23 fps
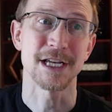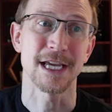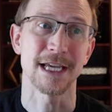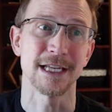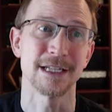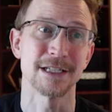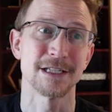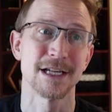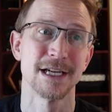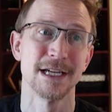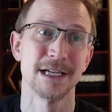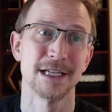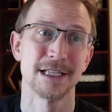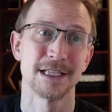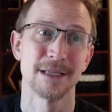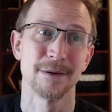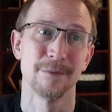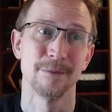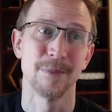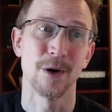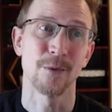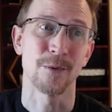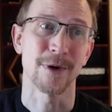change,
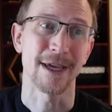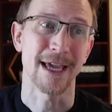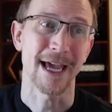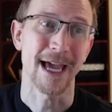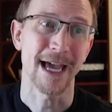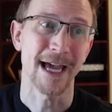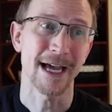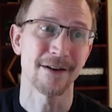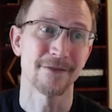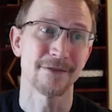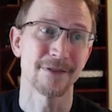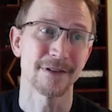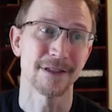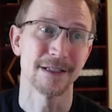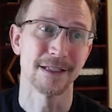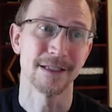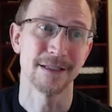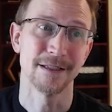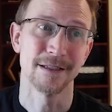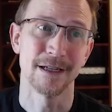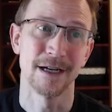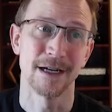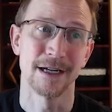but we have
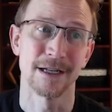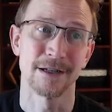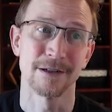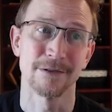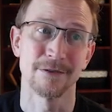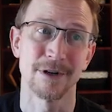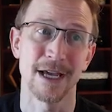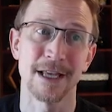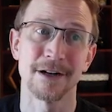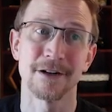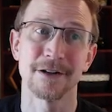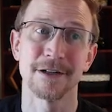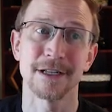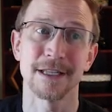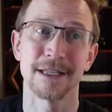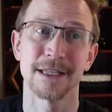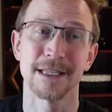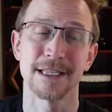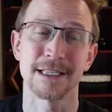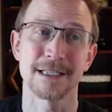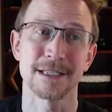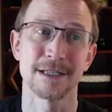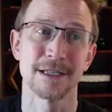uh, entered
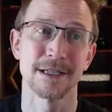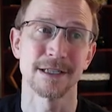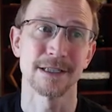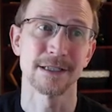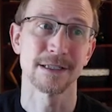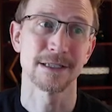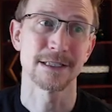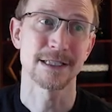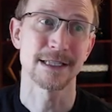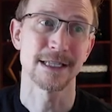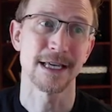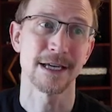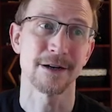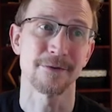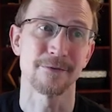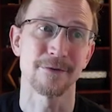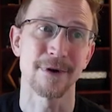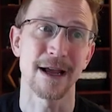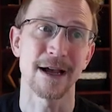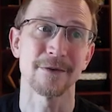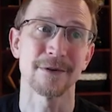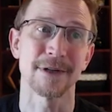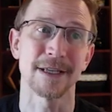this slight
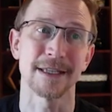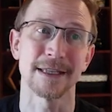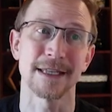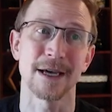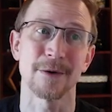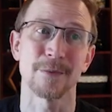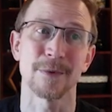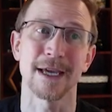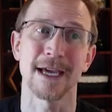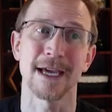rounding that